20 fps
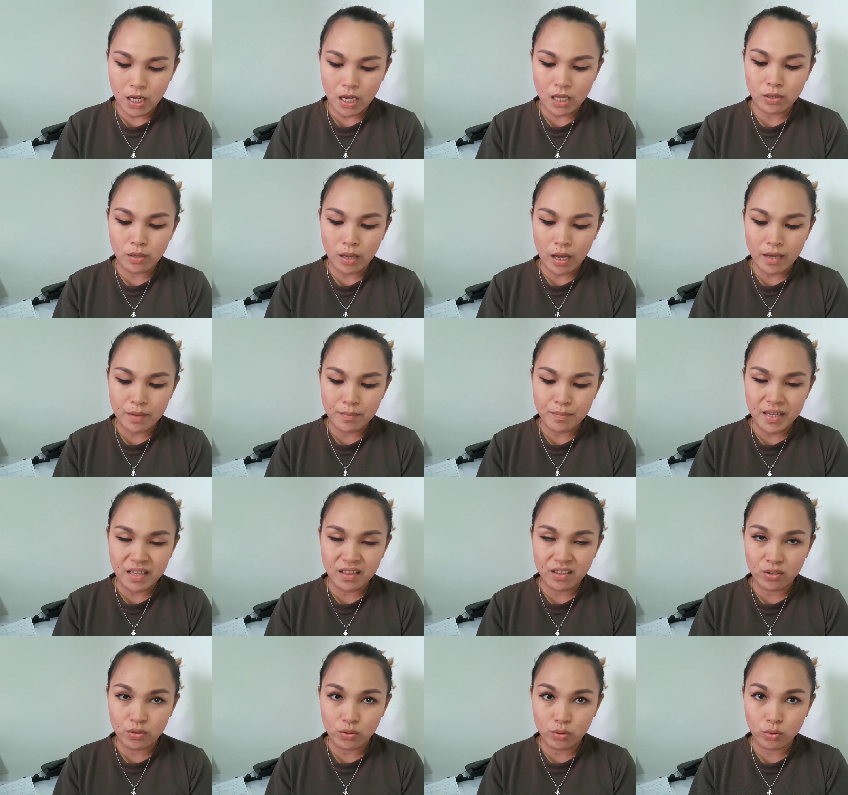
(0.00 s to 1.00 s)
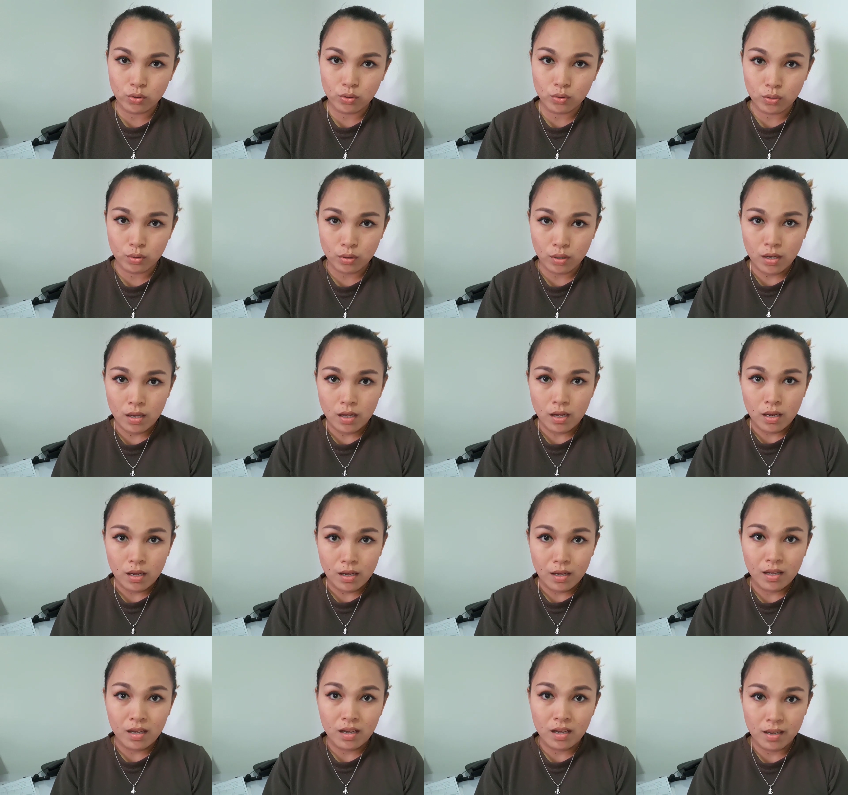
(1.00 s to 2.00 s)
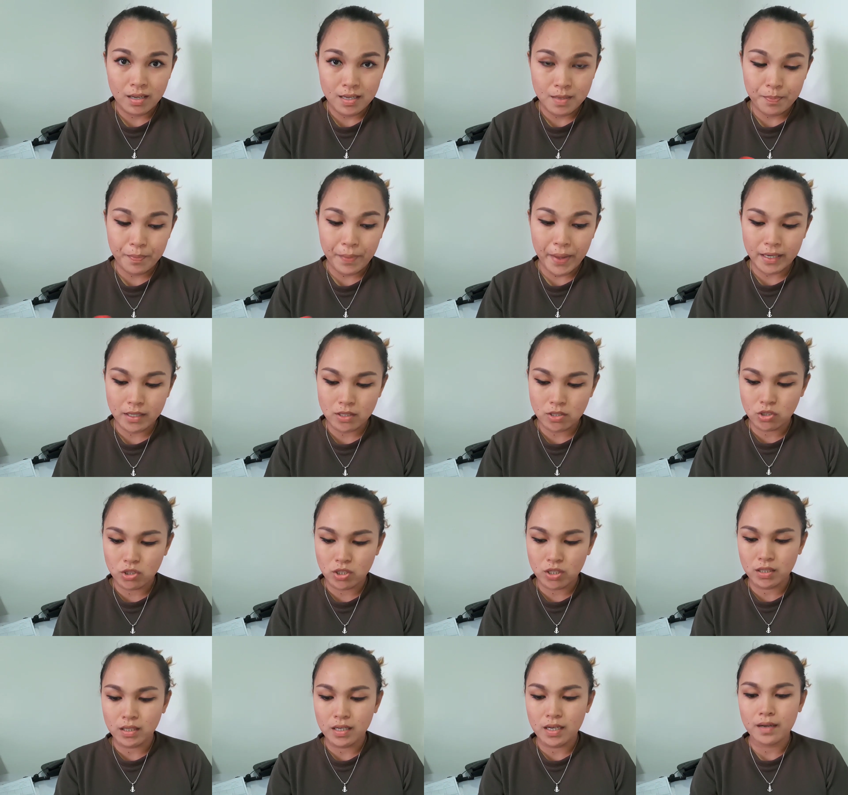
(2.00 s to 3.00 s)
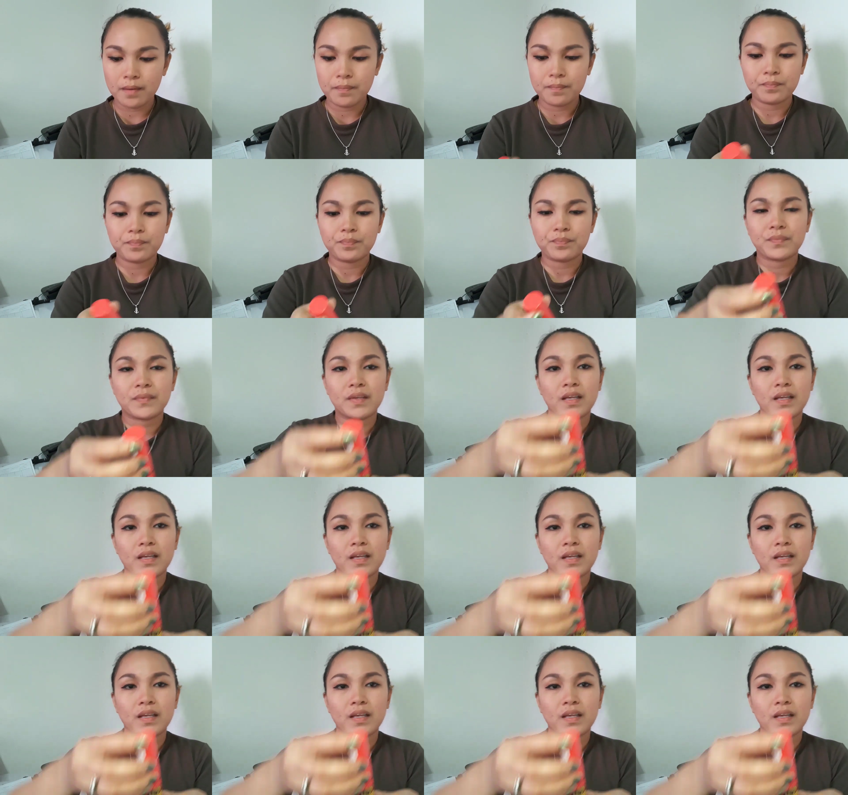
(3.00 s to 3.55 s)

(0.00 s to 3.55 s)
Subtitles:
And I mean yung packaging niya.